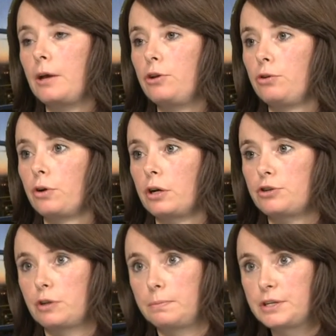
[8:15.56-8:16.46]
you're
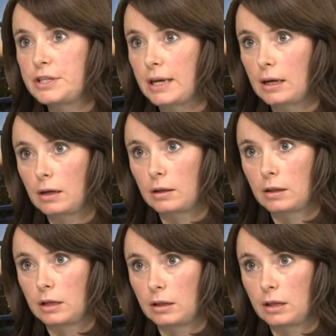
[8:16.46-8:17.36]
attributing
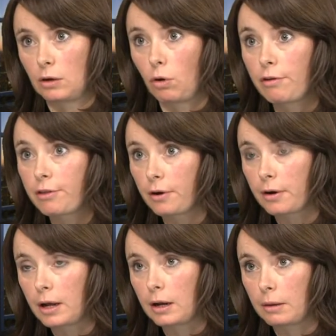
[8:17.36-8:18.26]
the
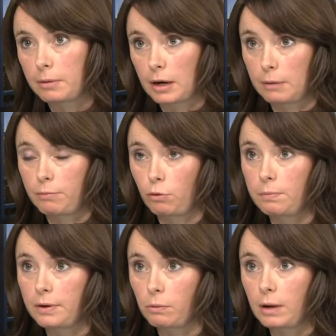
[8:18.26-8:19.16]
author in an
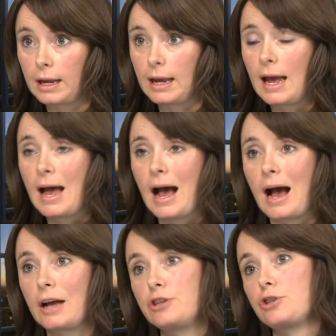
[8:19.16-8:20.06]
appropriate way,
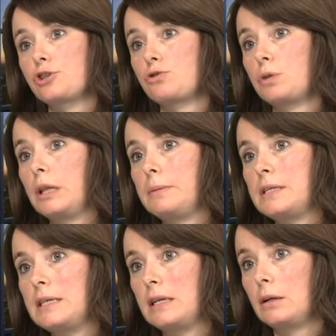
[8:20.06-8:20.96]
and you're showing the
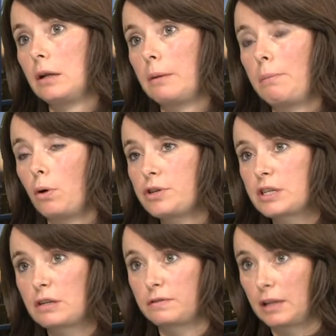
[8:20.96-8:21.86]
material in a
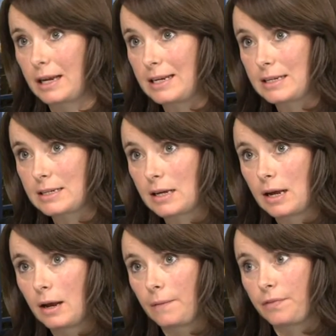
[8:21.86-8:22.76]
positive light,
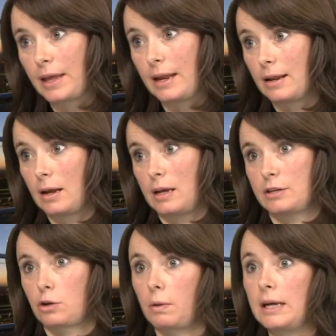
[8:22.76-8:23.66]
then
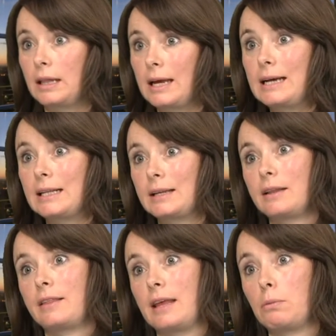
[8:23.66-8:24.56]
it's quite likely
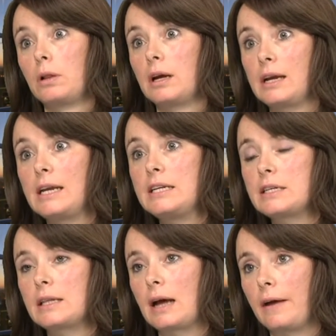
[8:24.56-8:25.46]
that they will agree
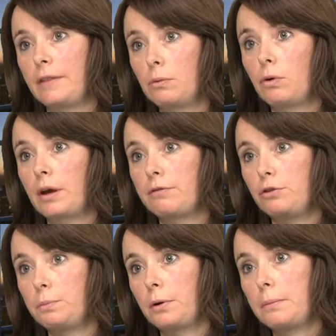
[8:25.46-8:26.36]
to that and they will give
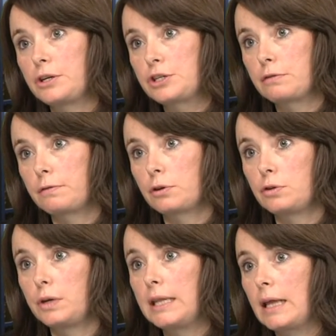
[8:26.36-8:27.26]
you permission for
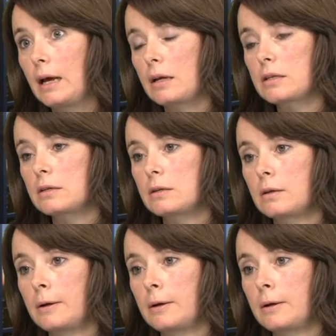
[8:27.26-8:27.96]
doing that.